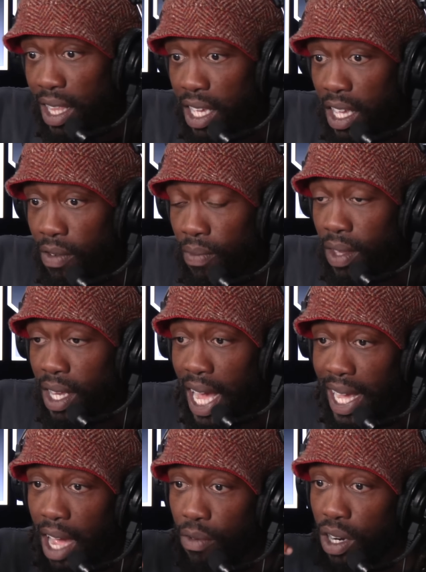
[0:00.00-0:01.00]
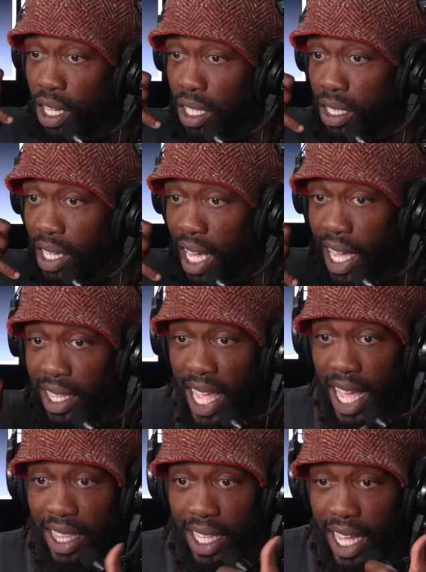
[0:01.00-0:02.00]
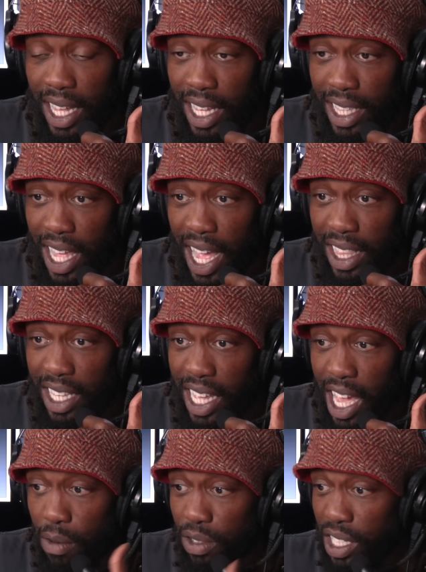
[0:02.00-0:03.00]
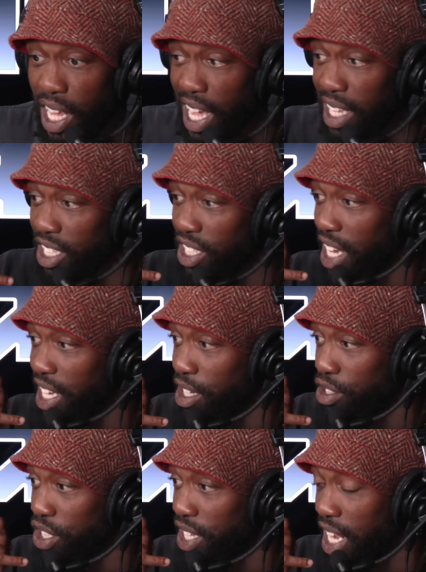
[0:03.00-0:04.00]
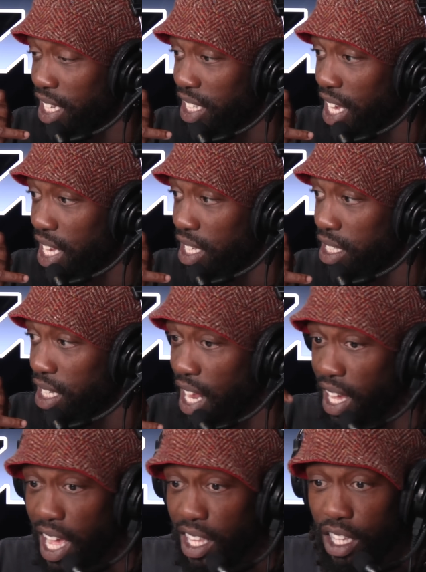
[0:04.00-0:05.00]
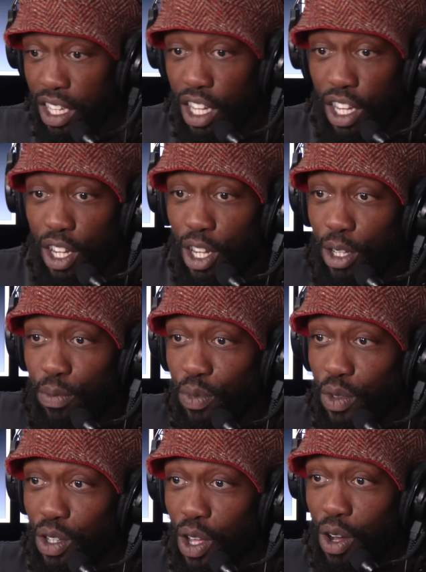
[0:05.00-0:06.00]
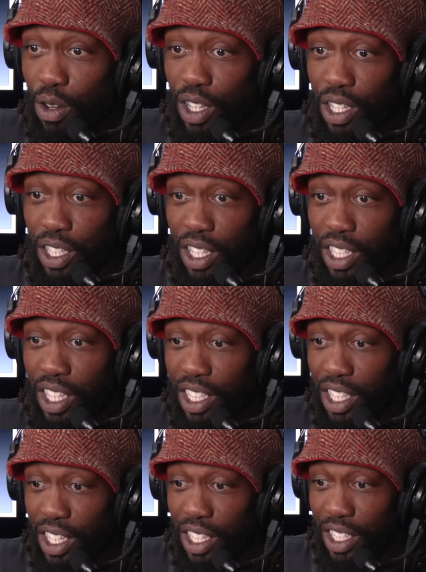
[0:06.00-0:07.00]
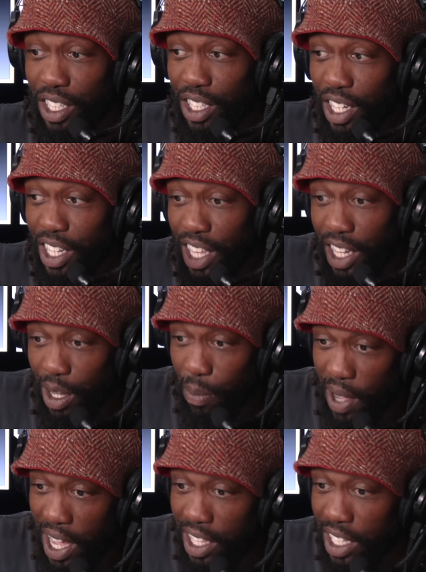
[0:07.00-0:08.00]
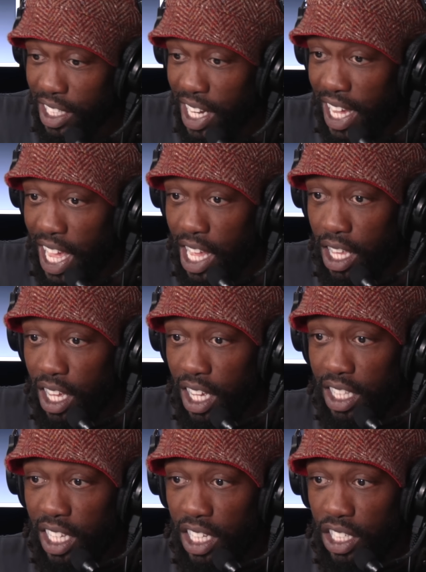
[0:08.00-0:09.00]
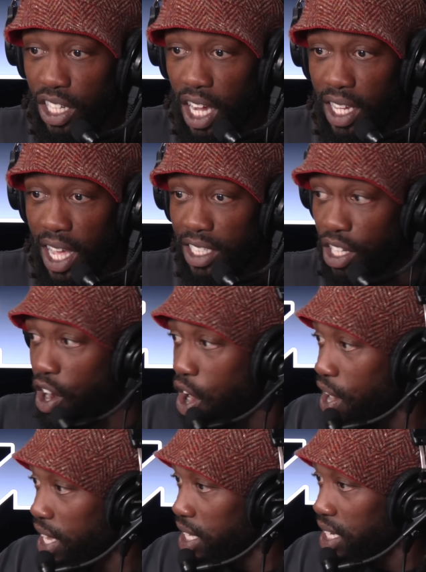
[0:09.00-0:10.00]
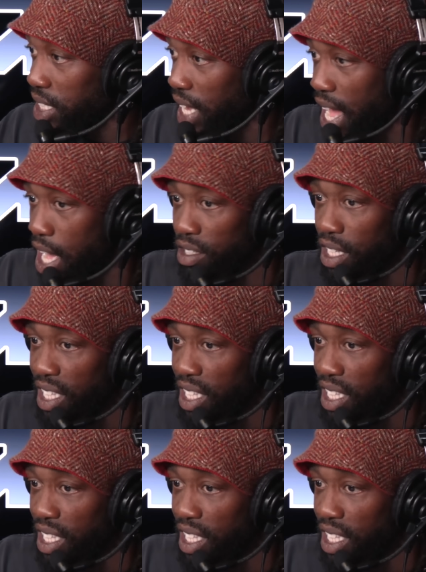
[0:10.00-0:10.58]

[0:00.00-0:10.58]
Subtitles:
leave, and I got rookies, and I got the Anthony Edwards, and I got the Shea Gilgeous-Alexanders, and I got the Clint Capellas, and I got these young guys, the Karl Anthony Towns, the